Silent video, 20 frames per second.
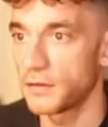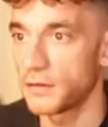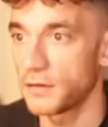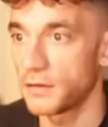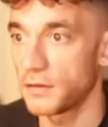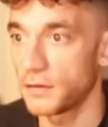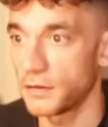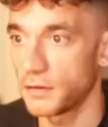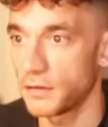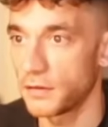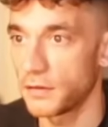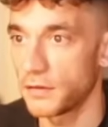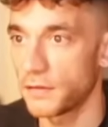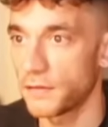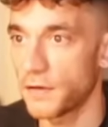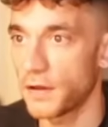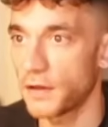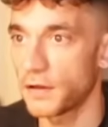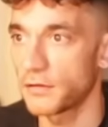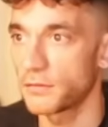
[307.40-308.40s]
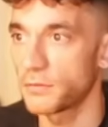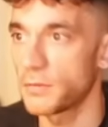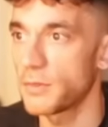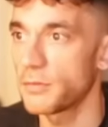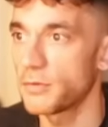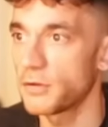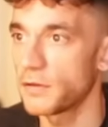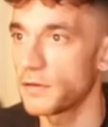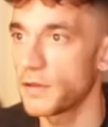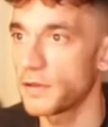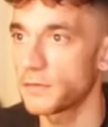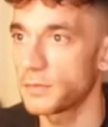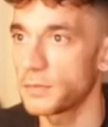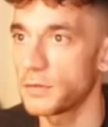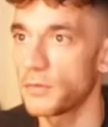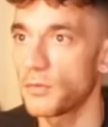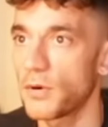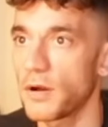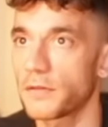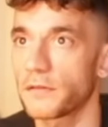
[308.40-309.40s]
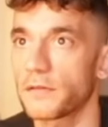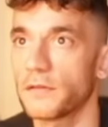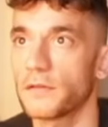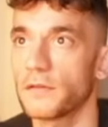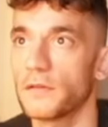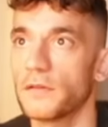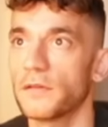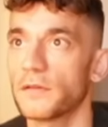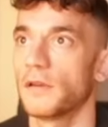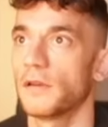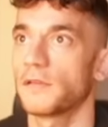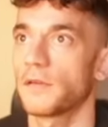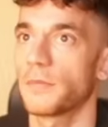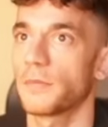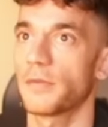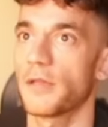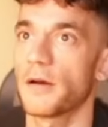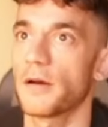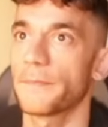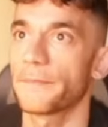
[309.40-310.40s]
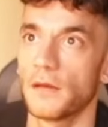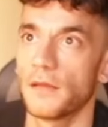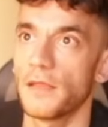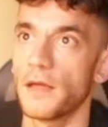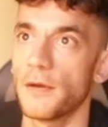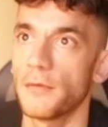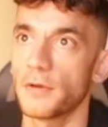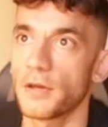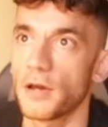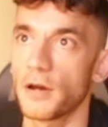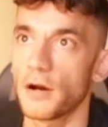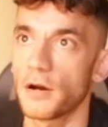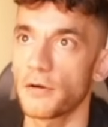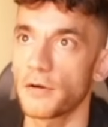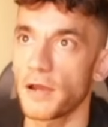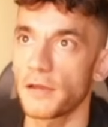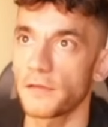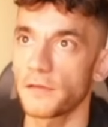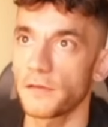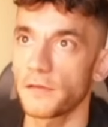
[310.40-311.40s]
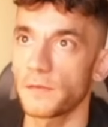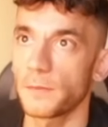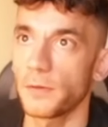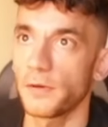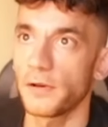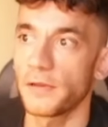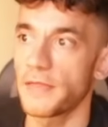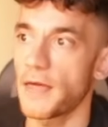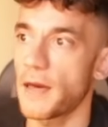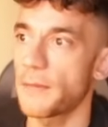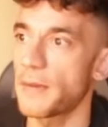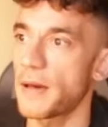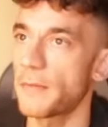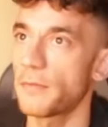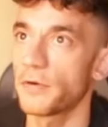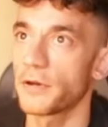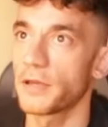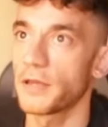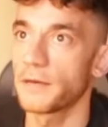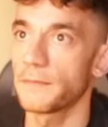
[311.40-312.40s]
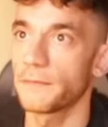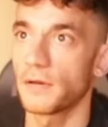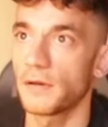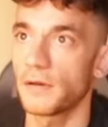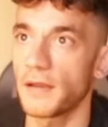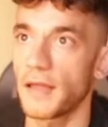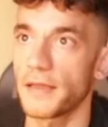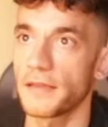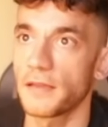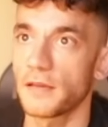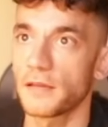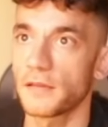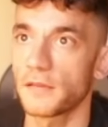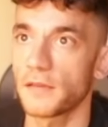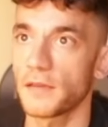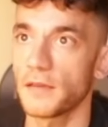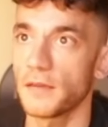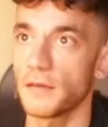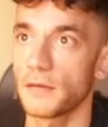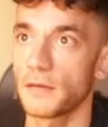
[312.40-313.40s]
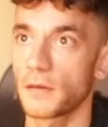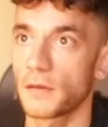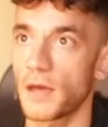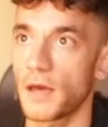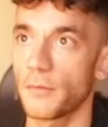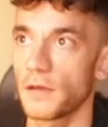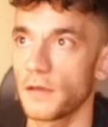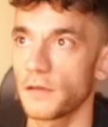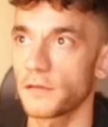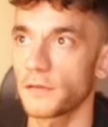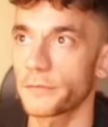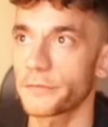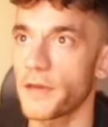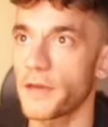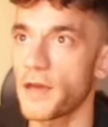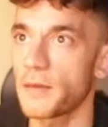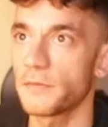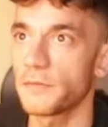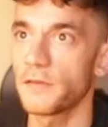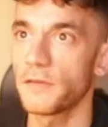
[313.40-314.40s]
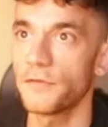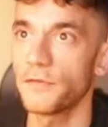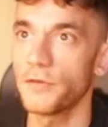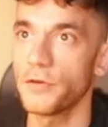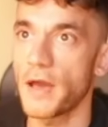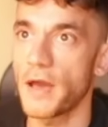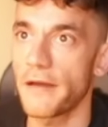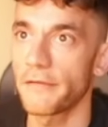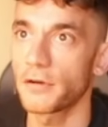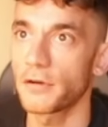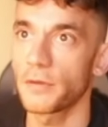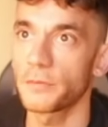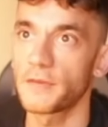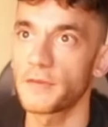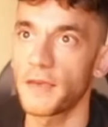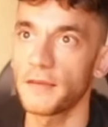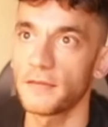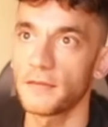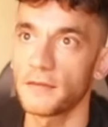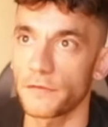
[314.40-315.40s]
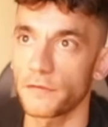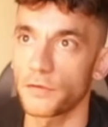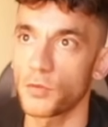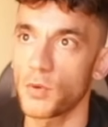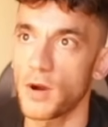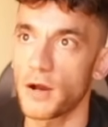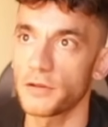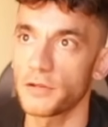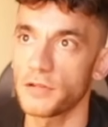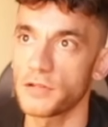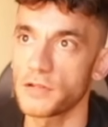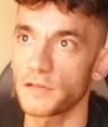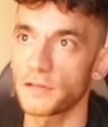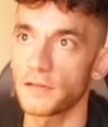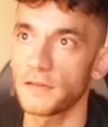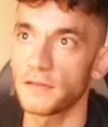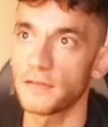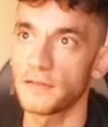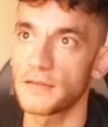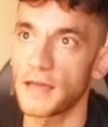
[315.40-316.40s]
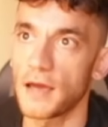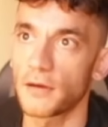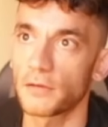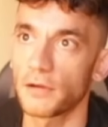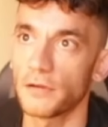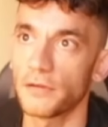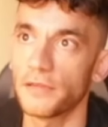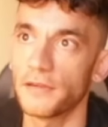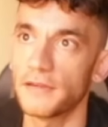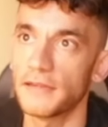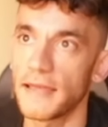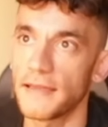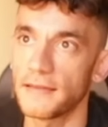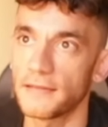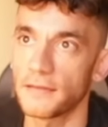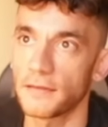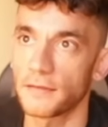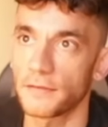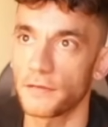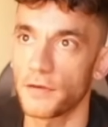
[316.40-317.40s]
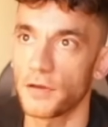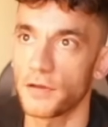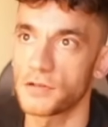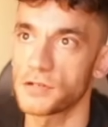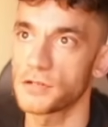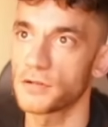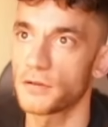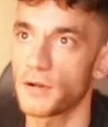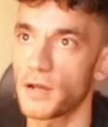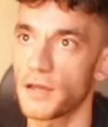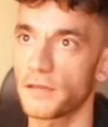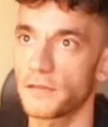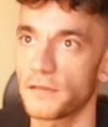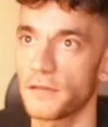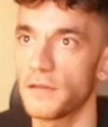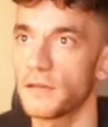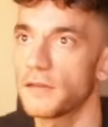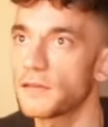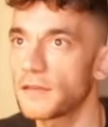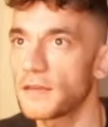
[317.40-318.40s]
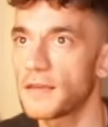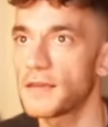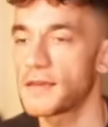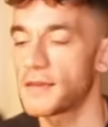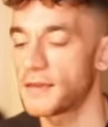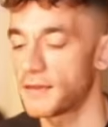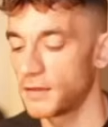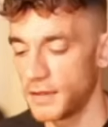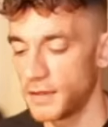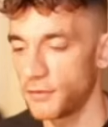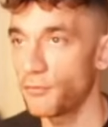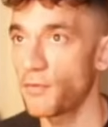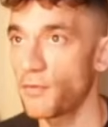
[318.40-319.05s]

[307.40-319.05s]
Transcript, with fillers: here, if I can remember, it has been a while since it's opened up. There we go. All right, so it's pulling that bad boy in, like you can see. Um, sometimes if you haven't updated for a while, you just need to download the latest version, all right? So you can see here, it